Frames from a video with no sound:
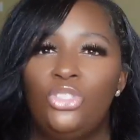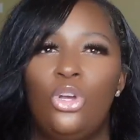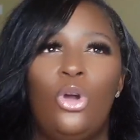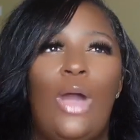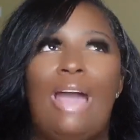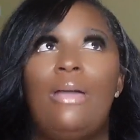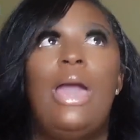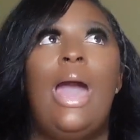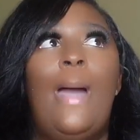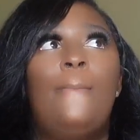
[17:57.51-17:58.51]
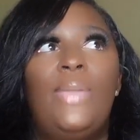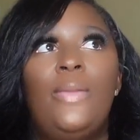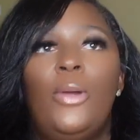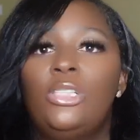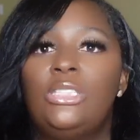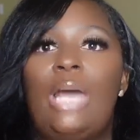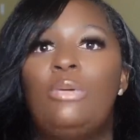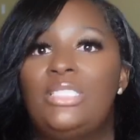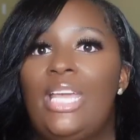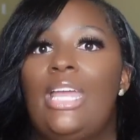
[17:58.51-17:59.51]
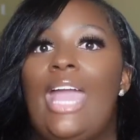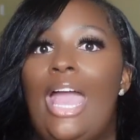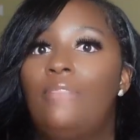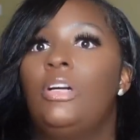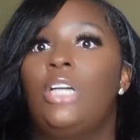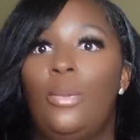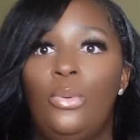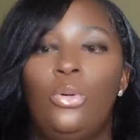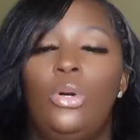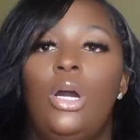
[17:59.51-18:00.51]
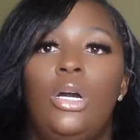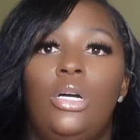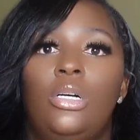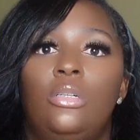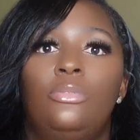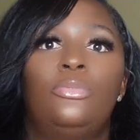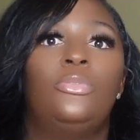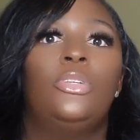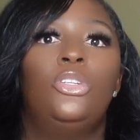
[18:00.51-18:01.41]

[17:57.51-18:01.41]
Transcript: You know, me personally, I would say have a couple of,